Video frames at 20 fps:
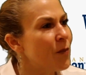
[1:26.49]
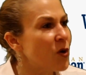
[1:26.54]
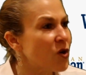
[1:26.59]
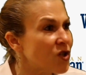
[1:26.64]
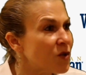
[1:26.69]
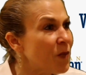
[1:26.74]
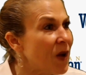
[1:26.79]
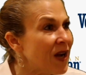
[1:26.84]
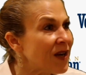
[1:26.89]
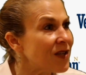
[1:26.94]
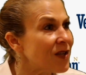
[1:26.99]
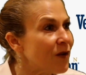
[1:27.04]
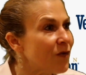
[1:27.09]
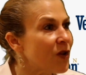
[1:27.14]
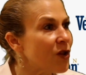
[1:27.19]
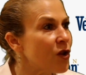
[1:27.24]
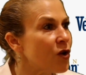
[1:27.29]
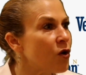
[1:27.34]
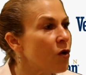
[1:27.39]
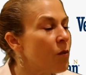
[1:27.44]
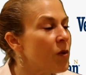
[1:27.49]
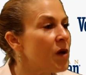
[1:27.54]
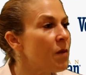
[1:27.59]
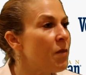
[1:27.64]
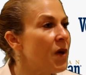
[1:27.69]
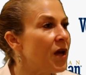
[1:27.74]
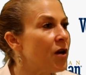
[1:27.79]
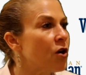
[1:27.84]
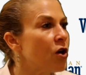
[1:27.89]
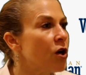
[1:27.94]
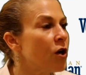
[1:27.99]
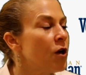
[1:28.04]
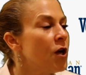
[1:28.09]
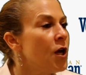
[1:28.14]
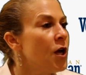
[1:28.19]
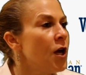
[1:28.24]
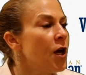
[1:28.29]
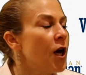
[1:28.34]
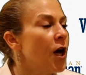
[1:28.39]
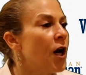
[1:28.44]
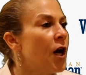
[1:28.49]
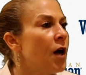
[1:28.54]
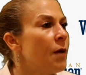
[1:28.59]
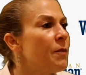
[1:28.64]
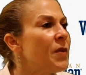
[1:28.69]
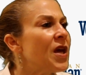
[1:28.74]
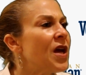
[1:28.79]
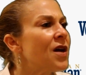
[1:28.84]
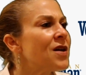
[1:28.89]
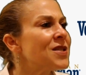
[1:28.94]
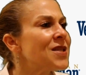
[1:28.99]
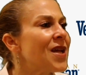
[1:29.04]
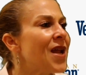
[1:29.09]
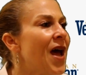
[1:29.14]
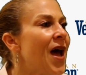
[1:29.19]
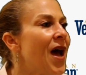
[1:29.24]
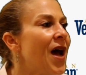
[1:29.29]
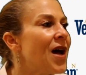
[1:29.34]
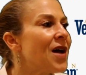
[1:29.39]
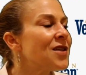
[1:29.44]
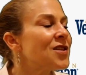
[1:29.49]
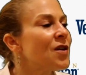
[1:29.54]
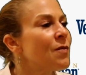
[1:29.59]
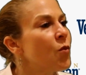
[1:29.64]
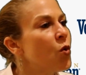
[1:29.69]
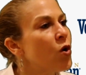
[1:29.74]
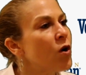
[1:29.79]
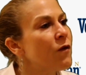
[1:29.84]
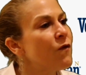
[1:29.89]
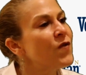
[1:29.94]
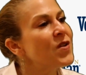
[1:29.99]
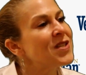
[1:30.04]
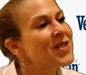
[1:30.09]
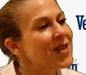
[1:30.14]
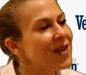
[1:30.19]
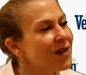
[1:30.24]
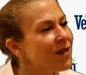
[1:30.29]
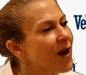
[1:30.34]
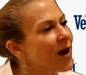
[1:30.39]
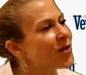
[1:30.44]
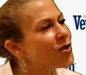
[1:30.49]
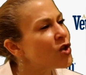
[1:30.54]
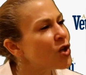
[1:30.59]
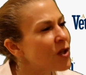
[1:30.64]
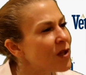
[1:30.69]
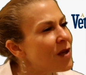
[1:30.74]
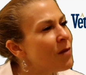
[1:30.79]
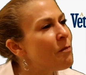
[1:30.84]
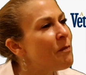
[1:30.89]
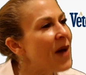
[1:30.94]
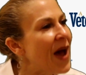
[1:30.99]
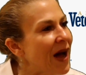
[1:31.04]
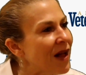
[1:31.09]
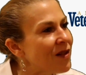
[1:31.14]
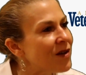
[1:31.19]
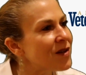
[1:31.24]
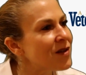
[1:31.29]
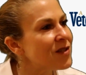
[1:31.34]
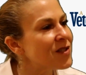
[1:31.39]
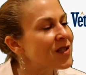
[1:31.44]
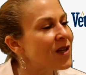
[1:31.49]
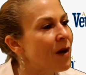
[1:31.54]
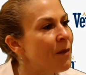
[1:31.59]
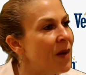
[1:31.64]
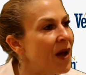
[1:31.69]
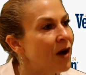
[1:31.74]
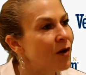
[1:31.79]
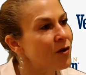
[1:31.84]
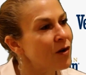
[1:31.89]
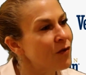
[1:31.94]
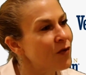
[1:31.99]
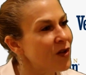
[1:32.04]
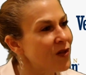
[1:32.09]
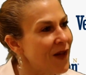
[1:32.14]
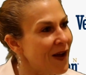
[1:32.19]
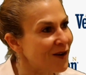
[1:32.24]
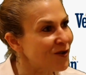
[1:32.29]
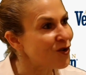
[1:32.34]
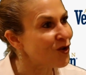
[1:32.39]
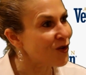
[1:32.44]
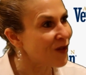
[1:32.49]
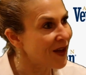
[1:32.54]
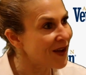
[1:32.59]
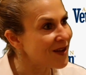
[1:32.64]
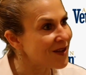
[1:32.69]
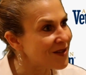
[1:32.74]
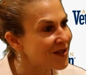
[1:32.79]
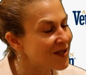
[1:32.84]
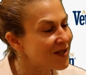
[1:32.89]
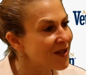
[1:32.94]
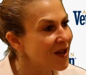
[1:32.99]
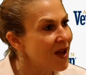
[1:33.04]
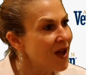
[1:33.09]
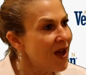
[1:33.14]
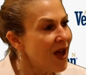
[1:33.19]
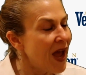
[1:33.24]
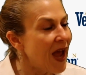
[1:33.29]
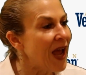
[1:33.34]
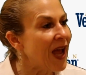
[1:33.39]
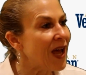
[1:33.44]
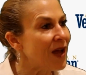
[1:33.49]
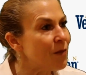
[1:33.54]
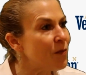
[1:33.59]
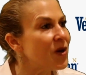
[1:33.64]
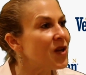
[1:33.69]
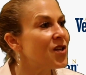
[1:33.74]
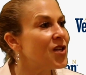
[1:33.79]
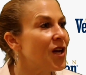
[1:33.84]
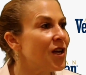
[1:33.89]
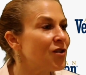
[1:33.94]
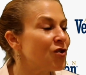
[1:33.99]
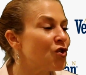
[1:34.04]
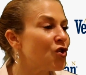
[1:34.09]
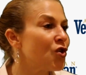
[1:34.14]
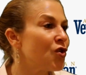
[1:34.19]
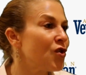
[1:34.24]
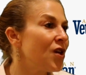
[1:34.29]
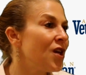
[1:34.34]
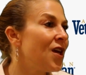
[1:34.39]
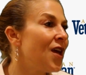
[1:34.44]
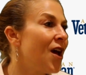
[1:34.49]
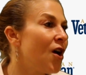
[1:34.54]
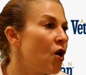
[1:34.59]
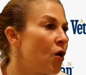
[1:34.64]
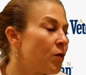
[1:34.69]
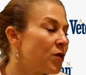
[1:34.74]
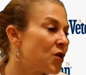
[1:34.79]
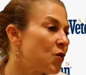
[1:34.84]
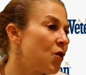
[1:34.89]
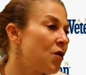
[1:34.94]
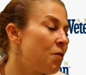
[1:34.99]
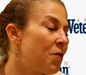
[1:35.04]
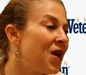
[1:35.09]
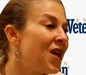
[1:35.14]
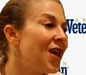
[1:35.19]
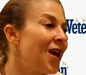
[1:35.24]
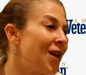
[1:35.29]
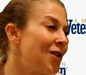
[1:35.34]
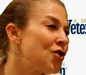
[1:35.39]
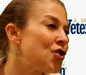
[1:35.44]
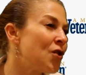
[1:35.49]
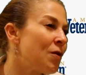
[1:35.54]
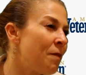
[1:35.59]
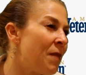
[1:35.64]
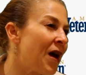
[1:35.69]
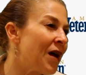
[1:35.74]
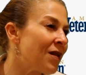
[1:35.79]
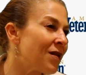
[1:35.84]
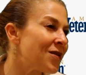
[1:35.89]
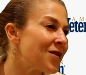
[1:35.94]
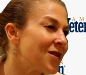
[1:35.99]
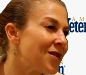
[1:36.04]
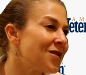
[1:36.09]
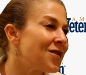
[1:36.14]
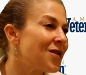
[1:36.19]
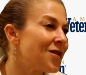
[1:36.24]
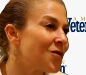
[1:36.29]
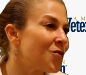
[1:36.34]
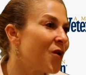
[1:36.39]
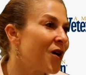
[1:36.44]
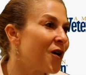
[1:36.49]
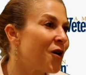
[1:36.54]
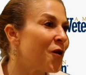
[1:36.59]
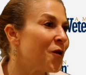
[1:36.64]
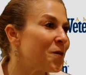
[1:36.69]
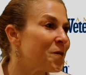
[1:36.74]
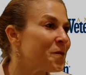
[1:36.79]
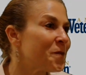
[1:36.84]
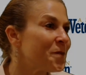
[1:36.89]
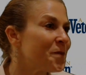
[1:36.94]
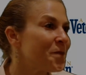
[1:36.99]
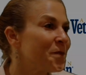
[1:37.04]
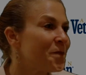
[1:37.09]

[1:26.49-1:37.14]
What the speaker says: perspective a little bit better because it has a more physiologically balanced amount of electrolytes and potentially helps with pH imbalances as well.